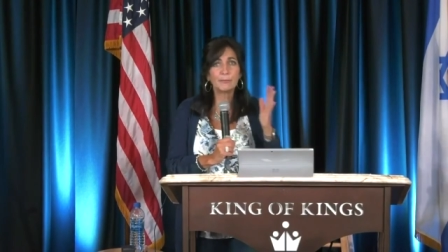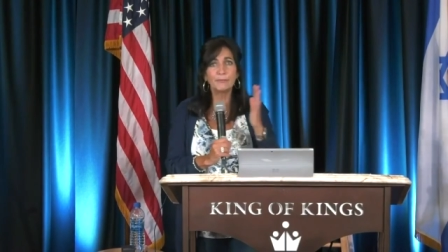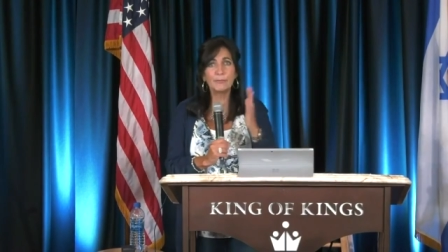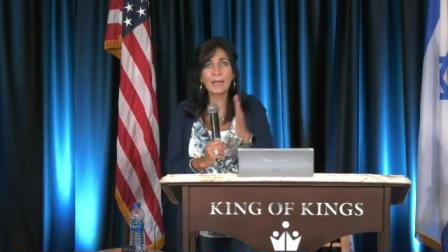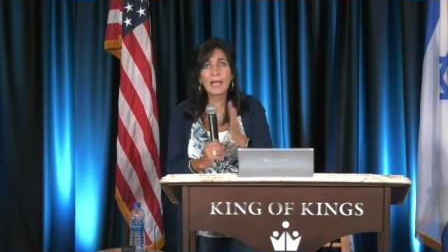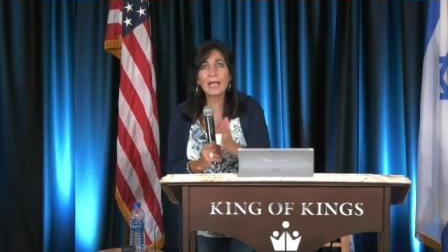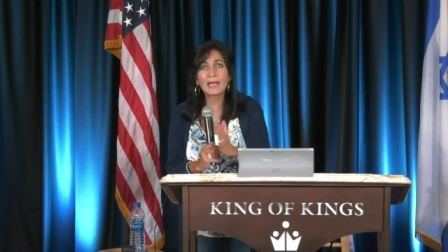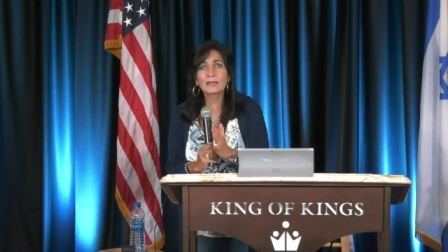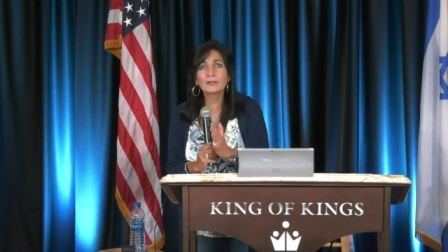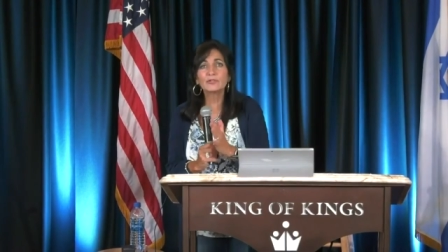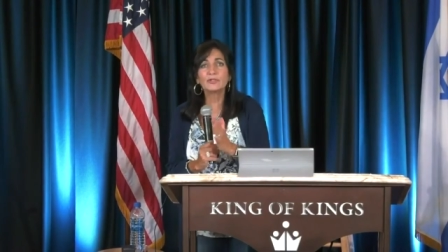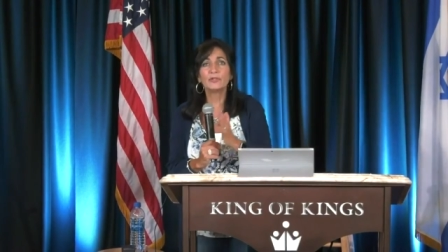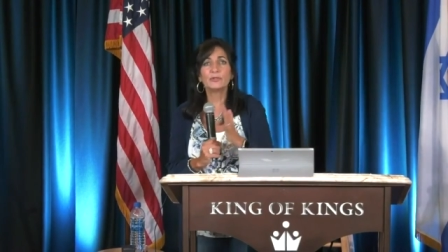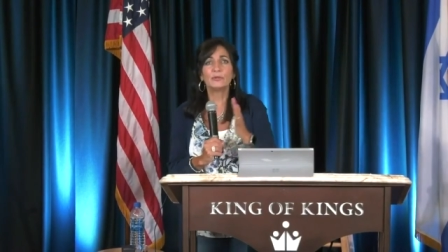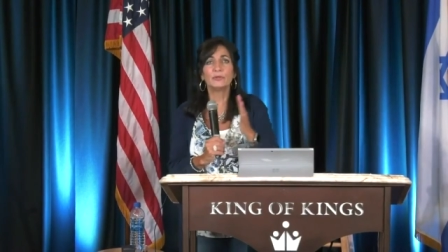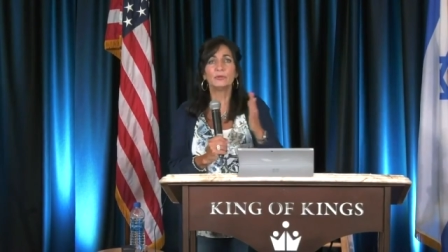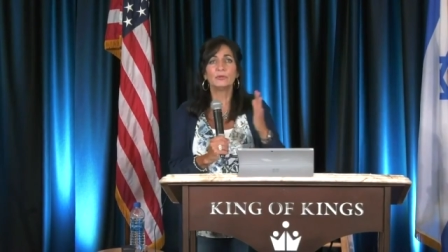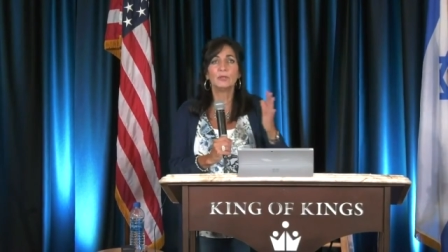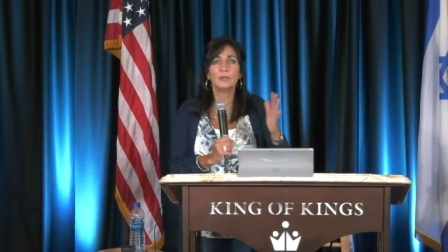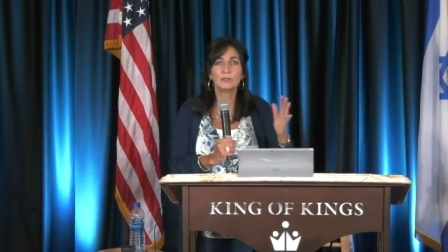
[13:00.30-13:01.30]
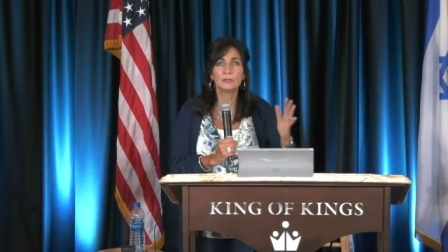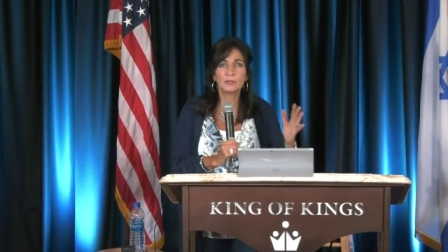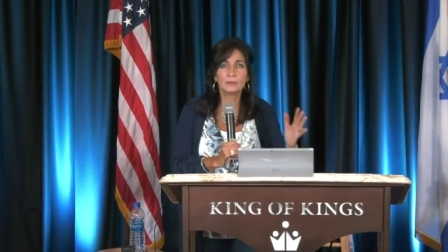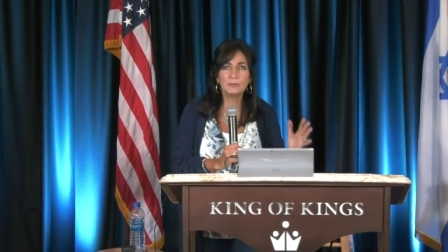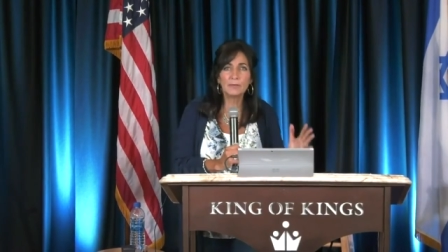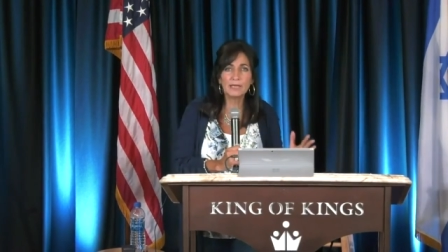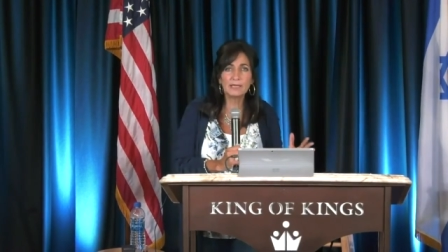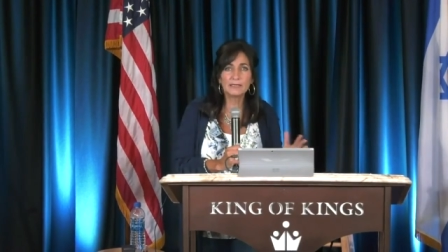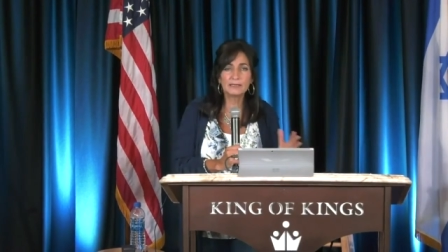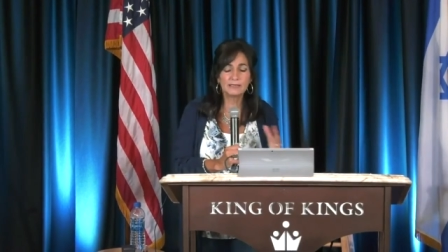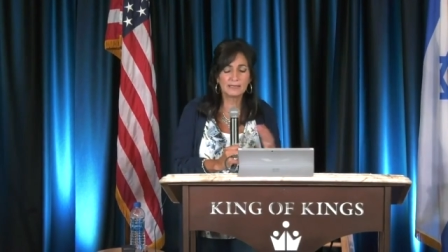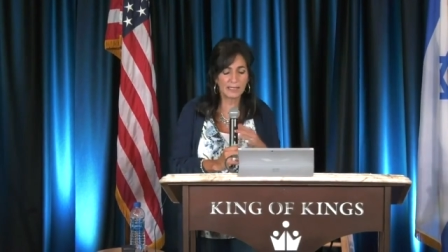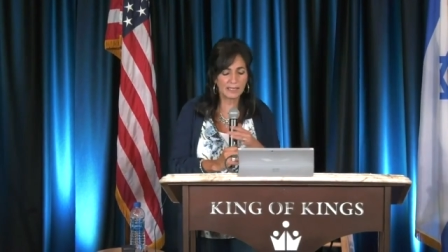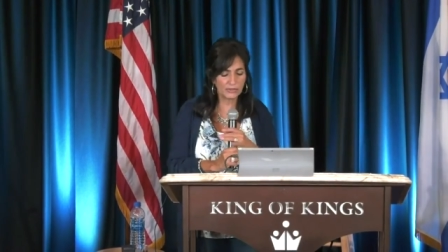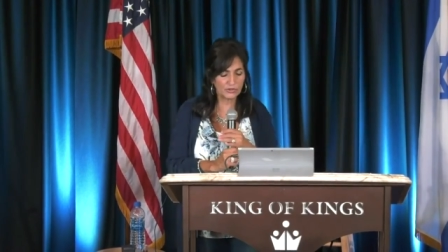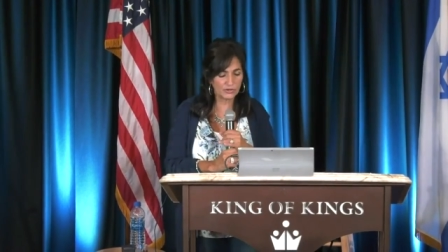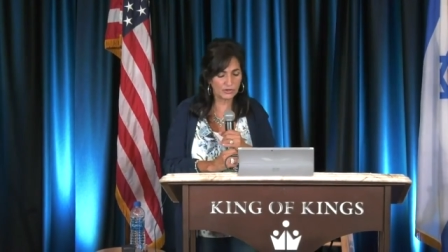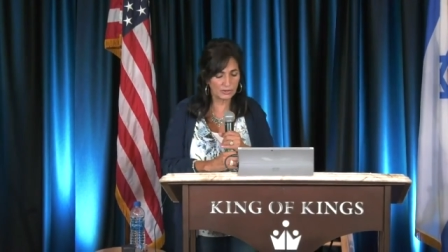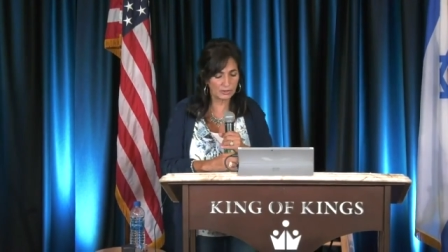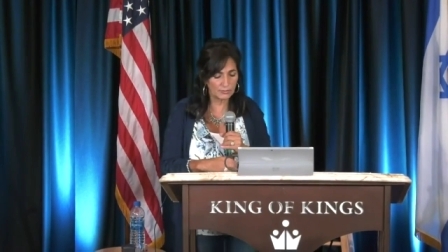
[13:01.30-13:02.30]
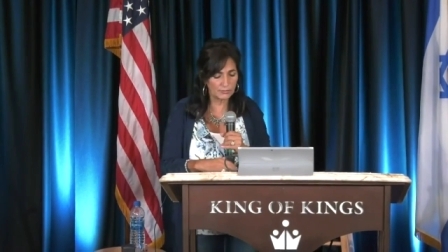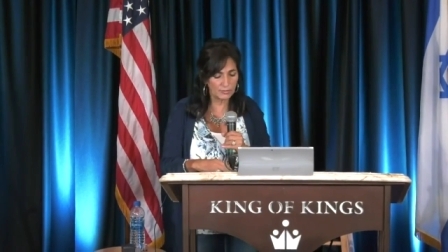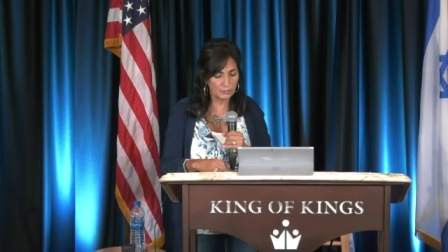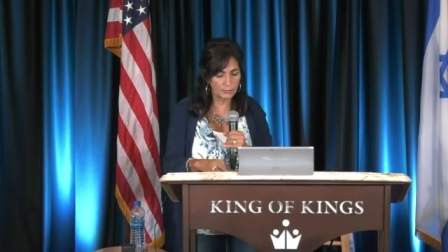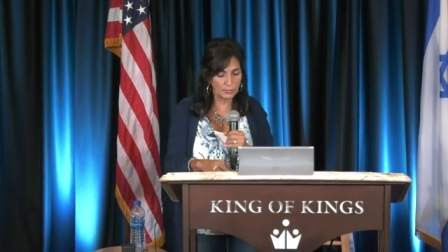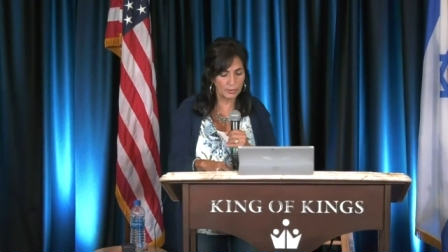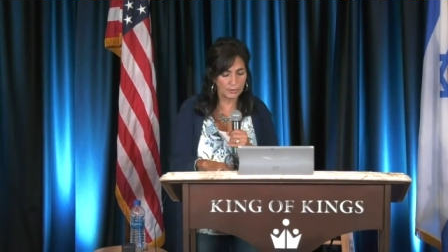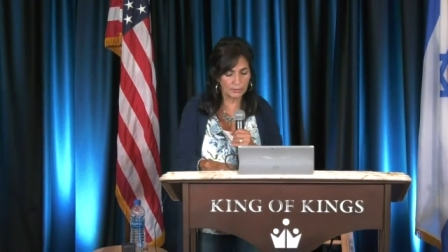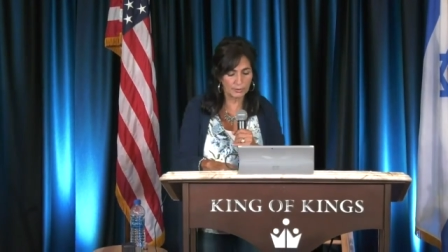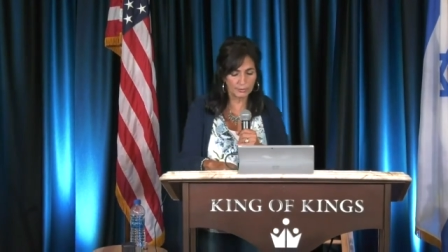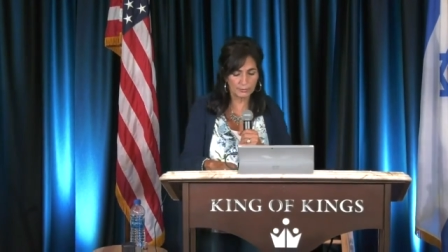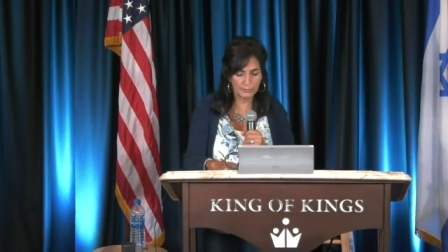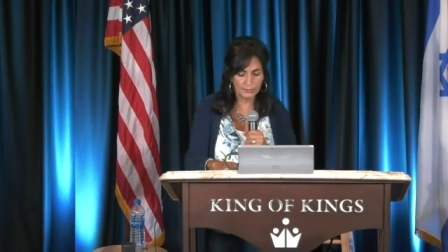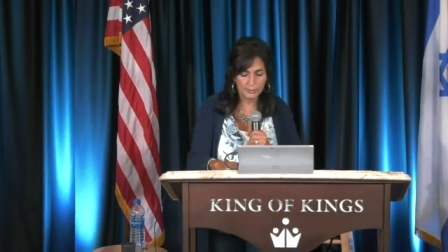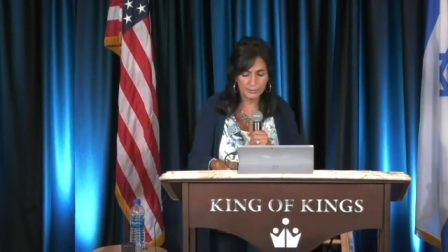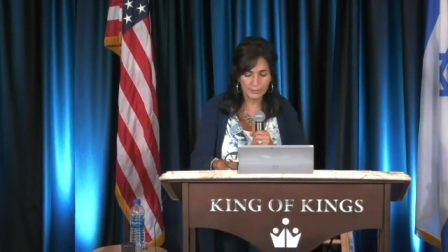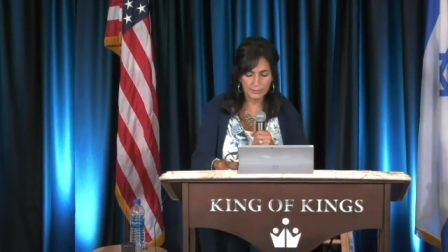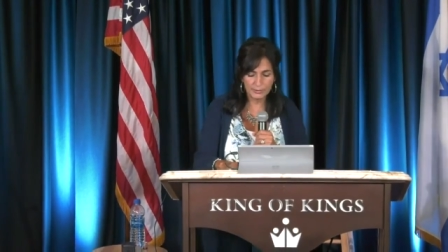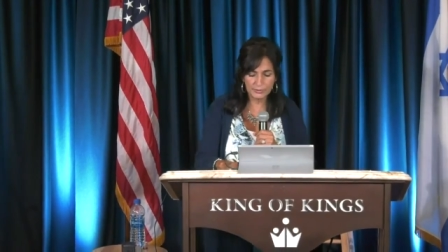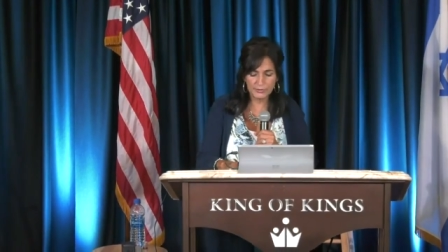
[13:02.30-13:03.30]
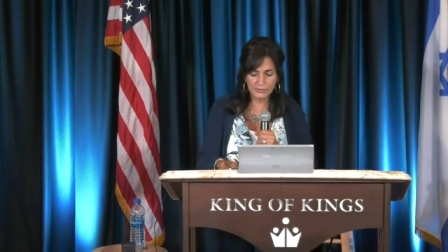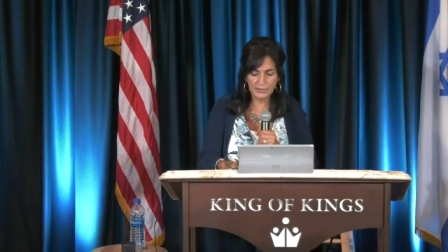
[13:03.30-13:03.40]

I get back to the meditation of the Word.